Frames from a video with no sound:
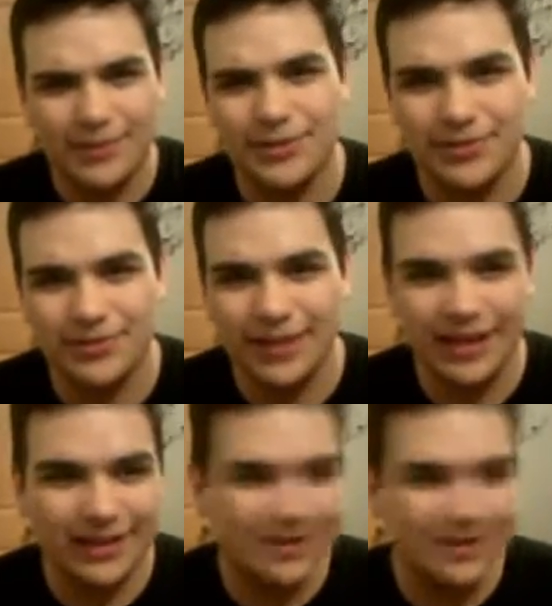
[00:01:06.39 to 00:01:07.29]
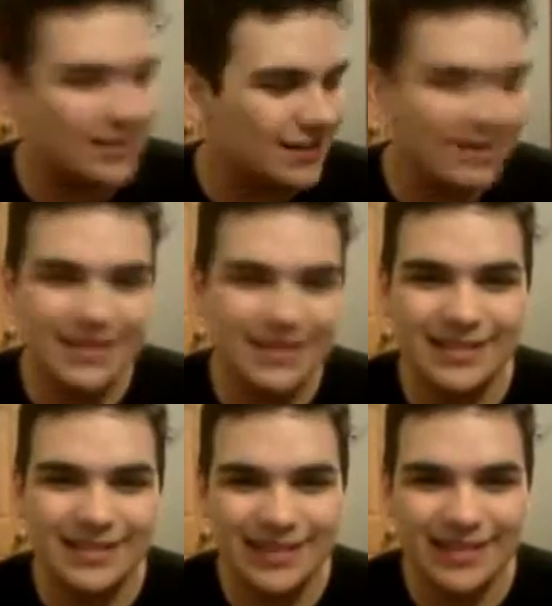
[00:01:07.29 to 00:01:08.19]
I picture, like, because
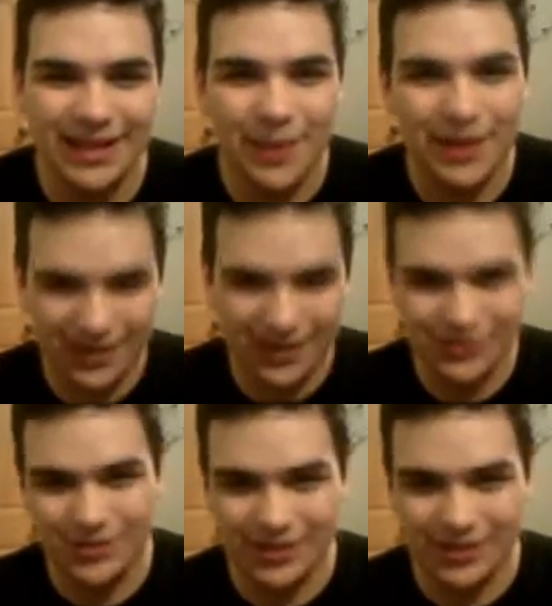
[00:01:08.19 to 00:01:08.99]
this is, like, coming,